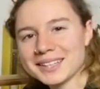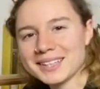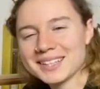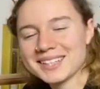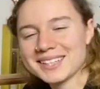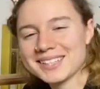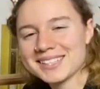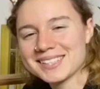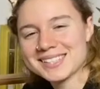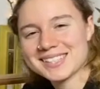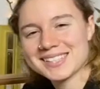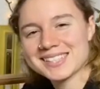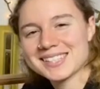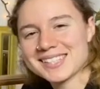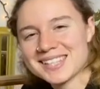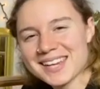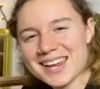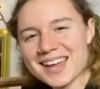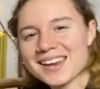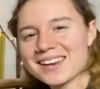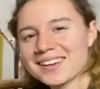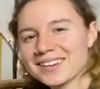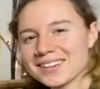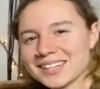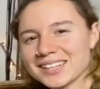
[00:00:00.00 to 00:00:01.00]

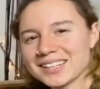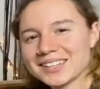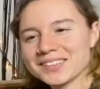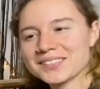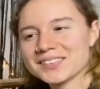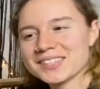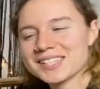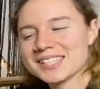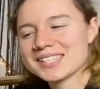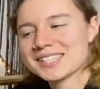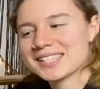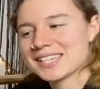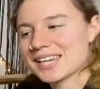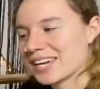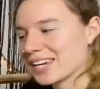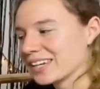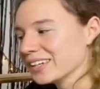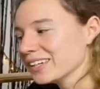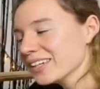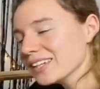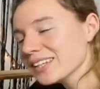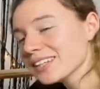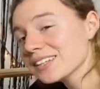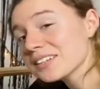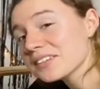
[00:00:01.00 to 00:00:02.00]
instead of
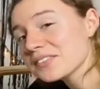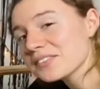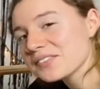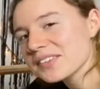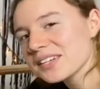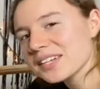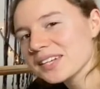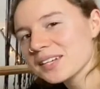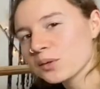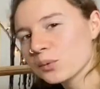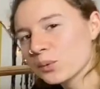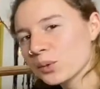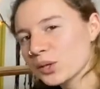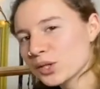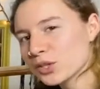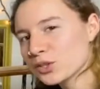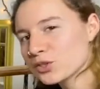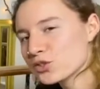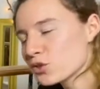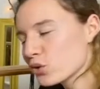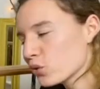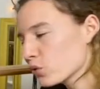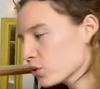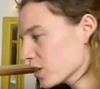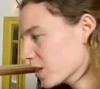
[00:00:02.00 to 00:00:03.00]
staining the feet, we could
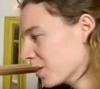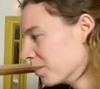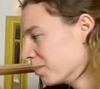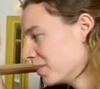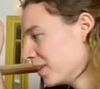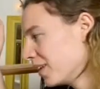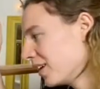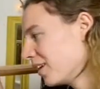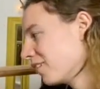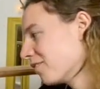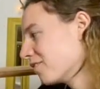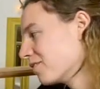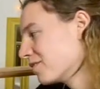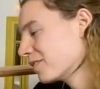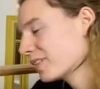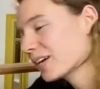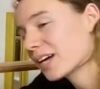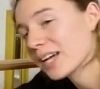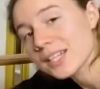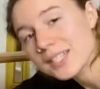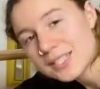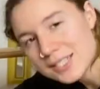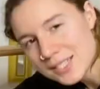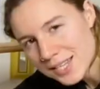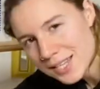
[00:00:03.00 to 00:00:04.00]
do something
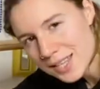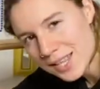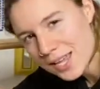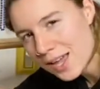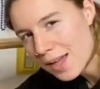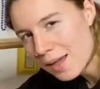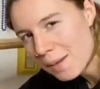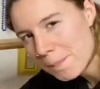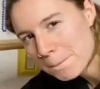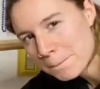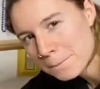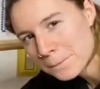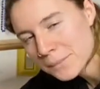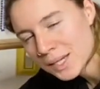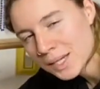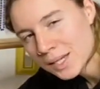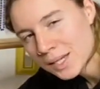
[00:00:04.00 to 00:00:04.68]
fun to them,